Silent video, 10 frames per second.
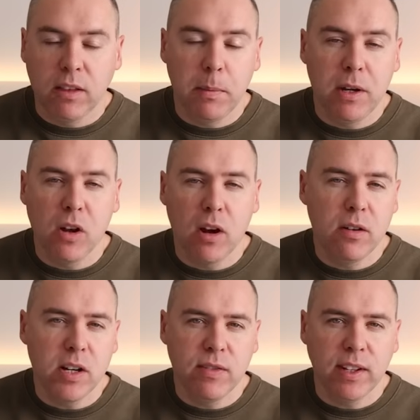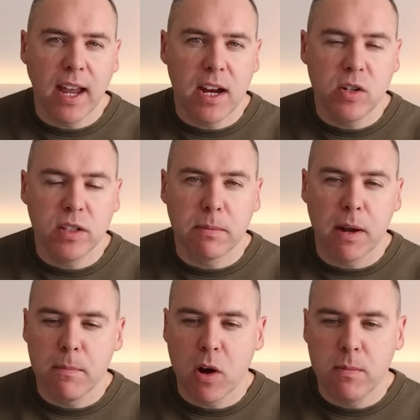there'll be no notifications on
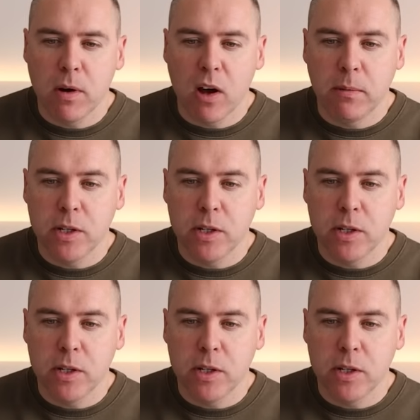my mobile